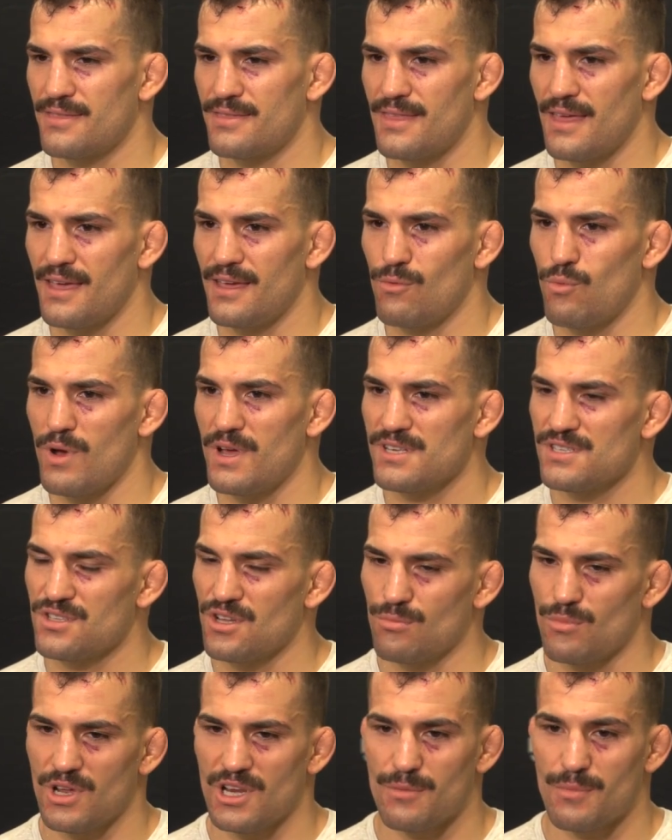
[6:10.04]
They waste
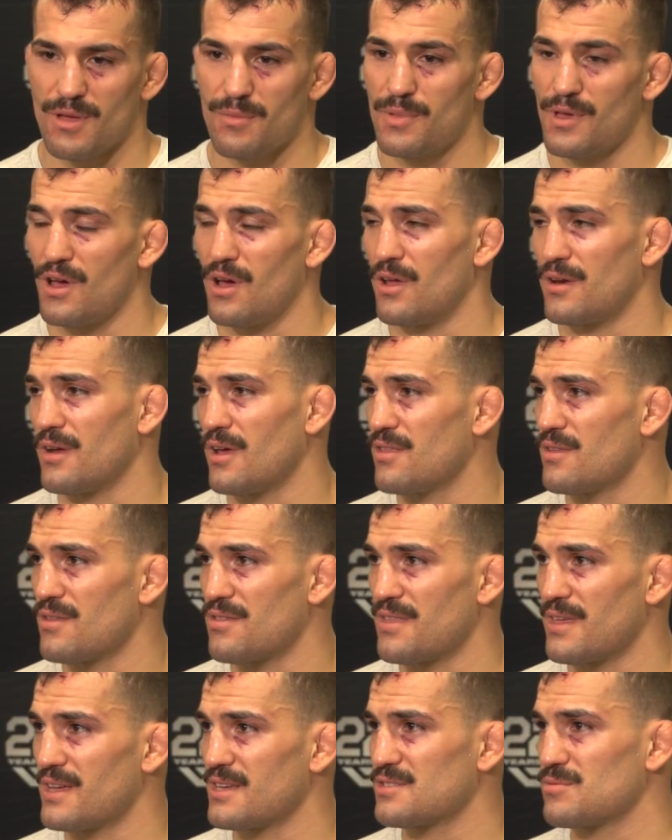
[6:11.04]
their money maybe on other
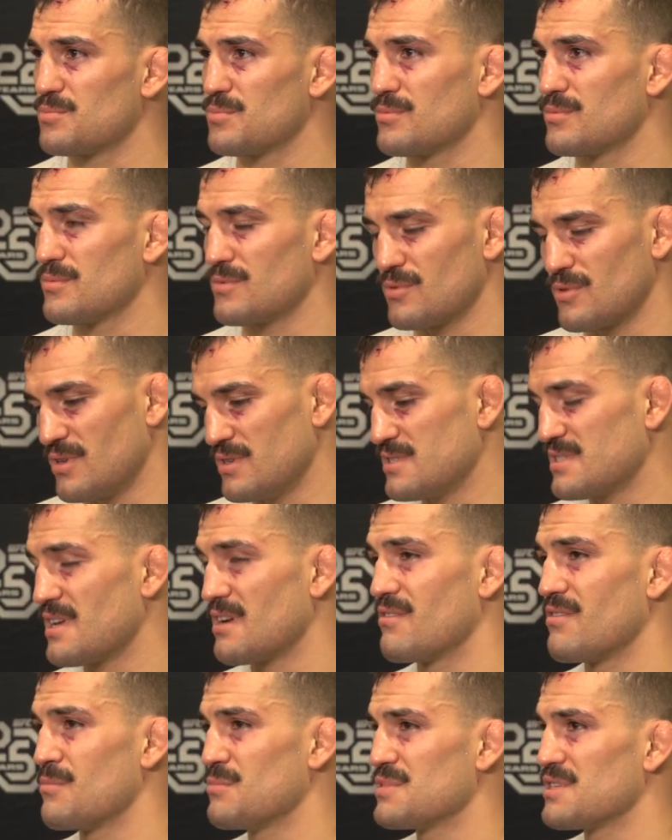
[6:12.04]
things instead
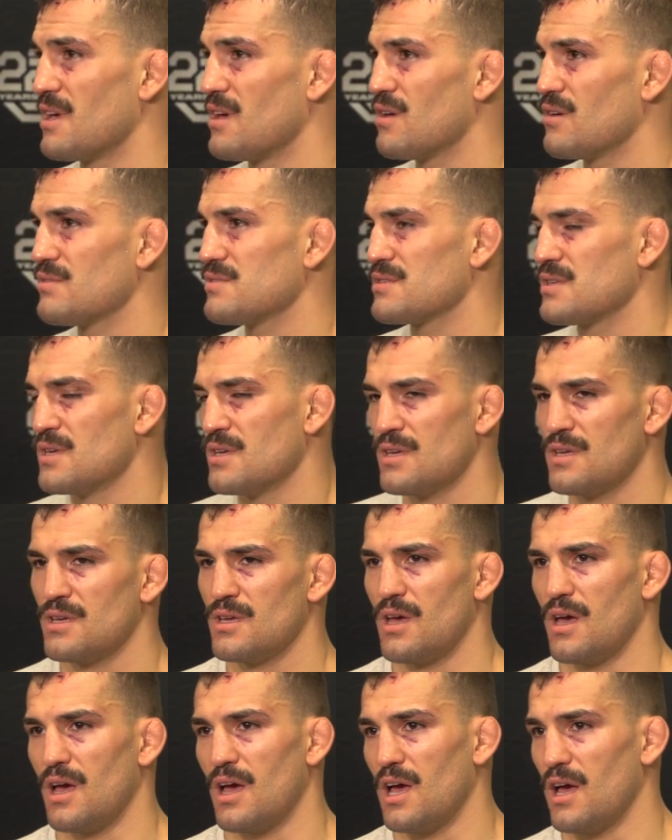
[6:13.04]
of themselves.
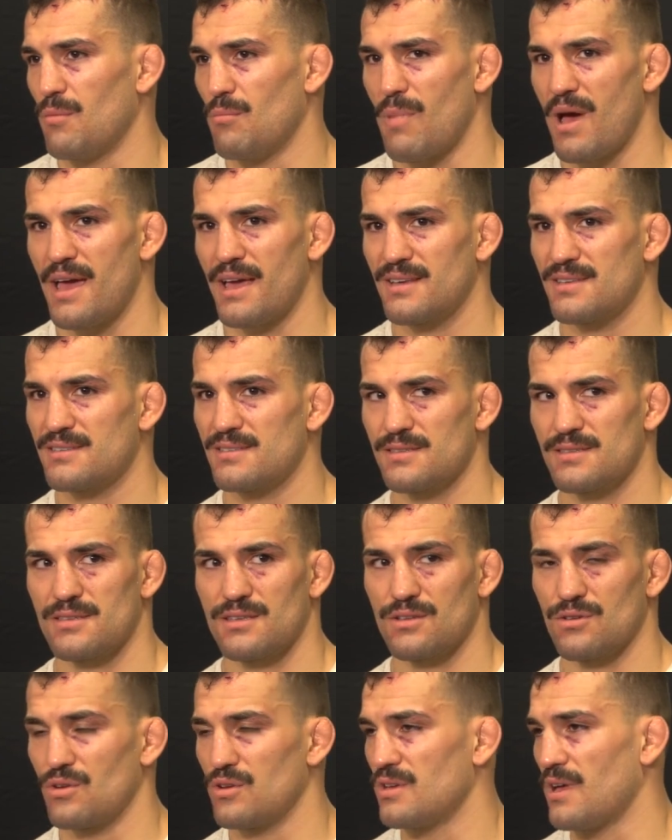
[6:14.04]
Mike's,
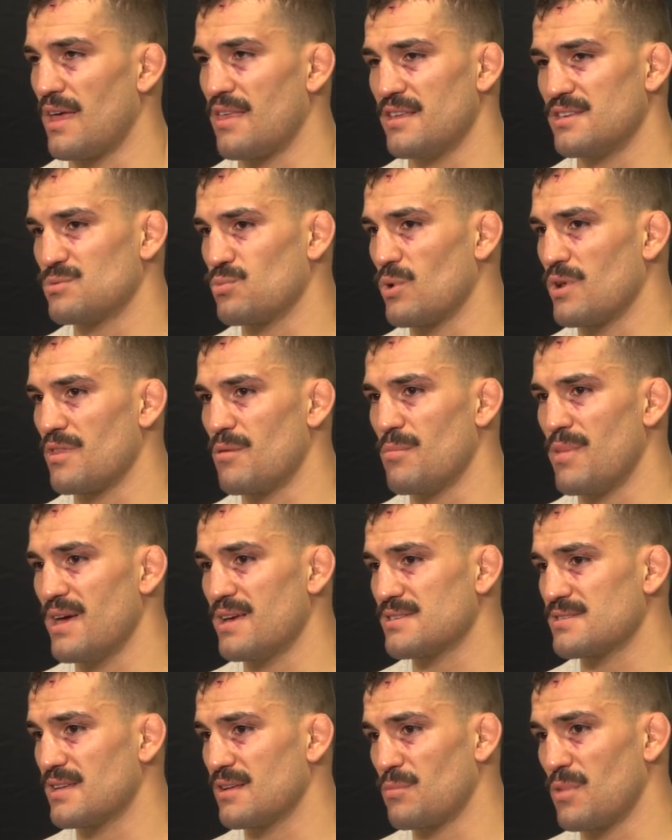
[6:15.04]
you know, he's one of the
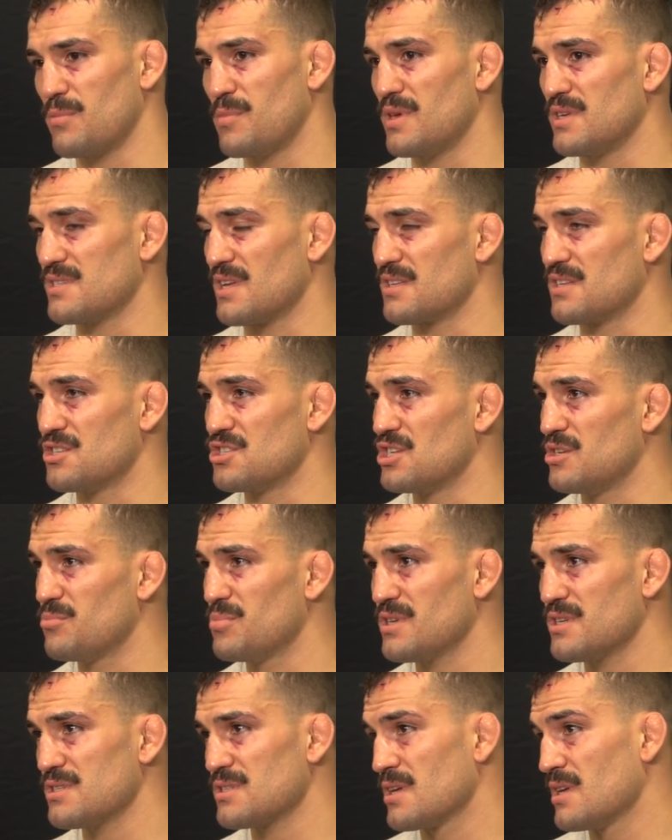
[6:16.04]
best, and maybe he's not the
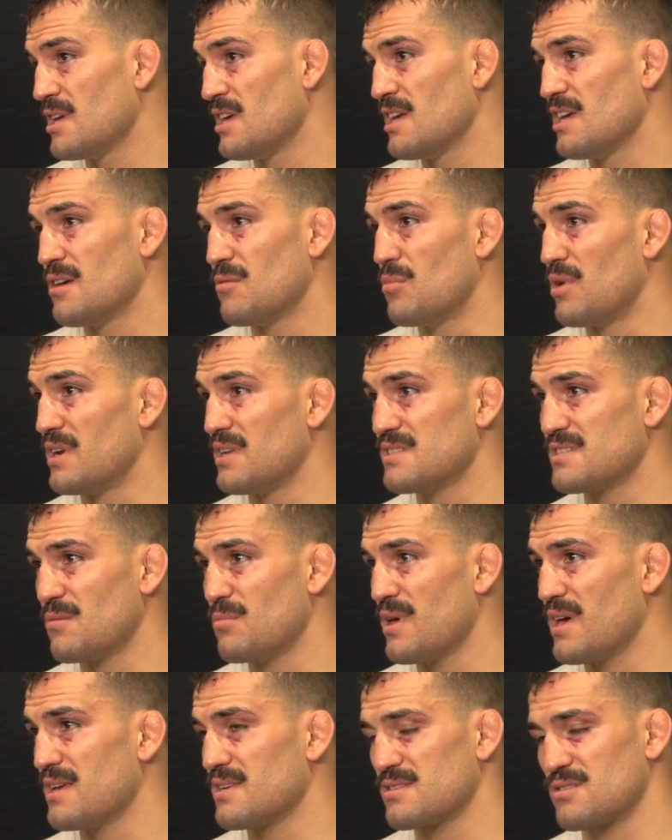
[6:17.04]
cheapest, but he's the
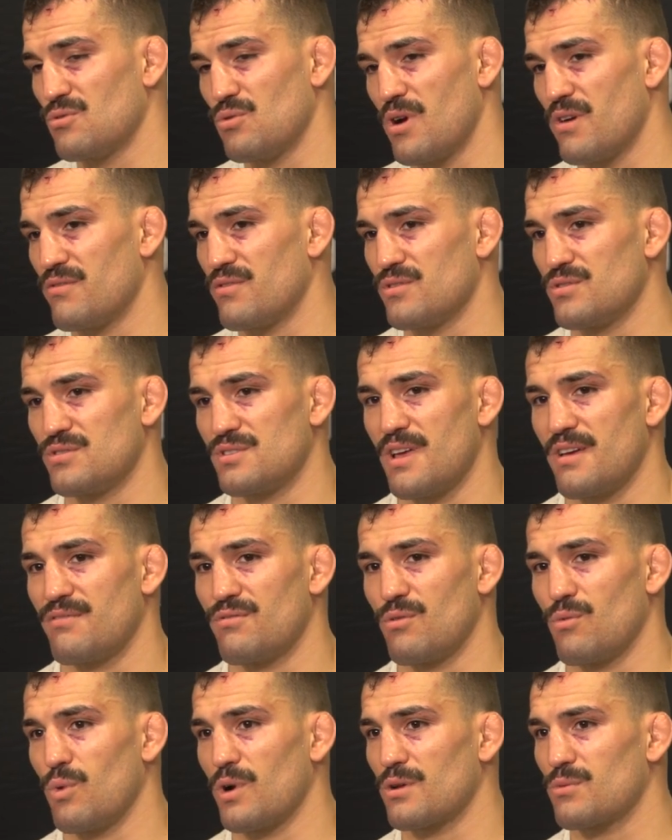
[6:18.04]
best. Whoever's
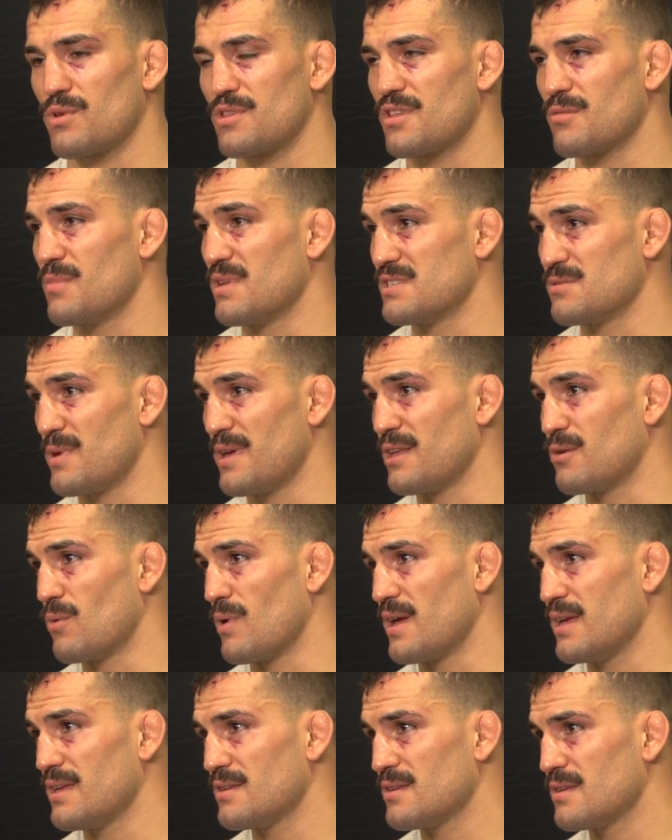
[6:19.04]
ever worked with him has made
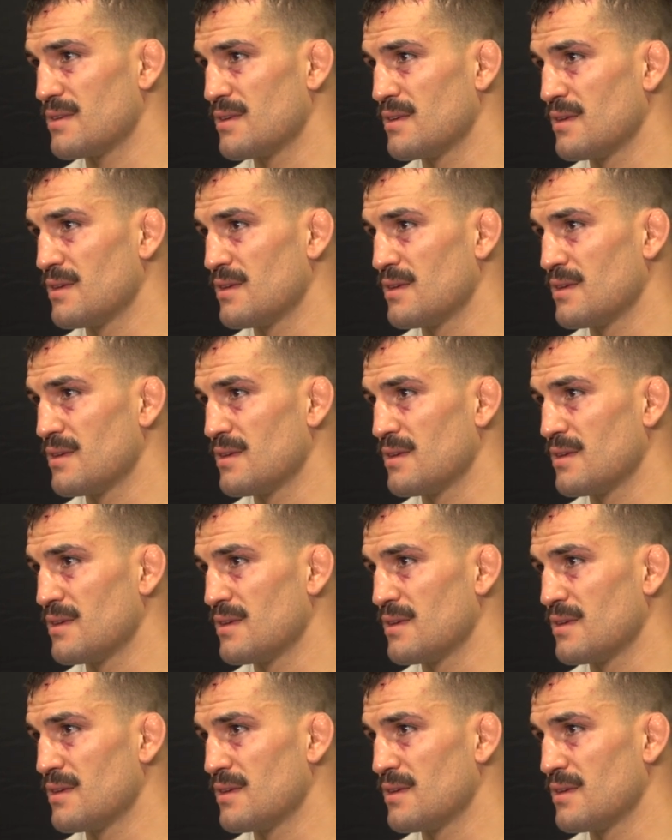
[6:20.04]
weight.